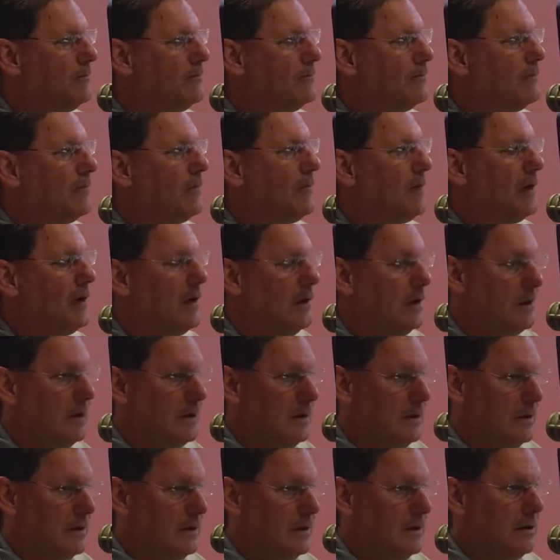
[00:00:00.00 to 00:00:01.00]
is a really
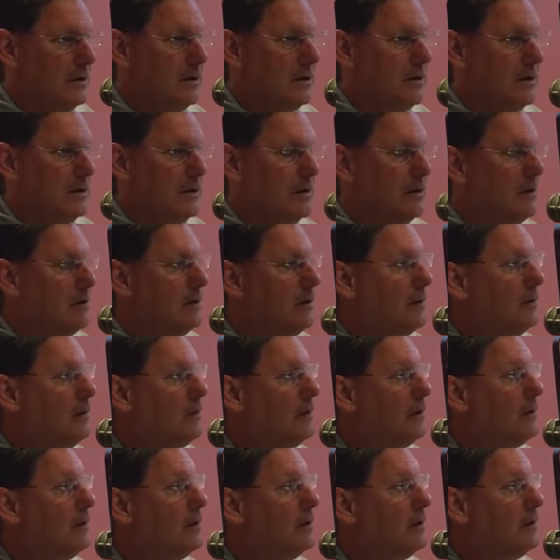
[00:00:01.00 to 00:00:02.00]
special thing. 10
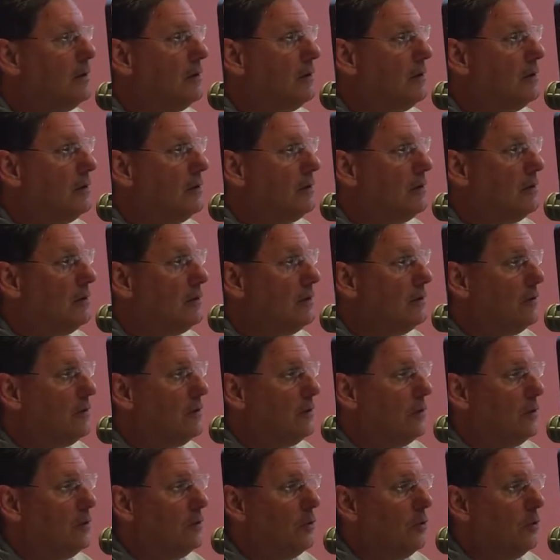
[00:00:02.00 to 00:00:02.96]
o'clock this morning, KCAC.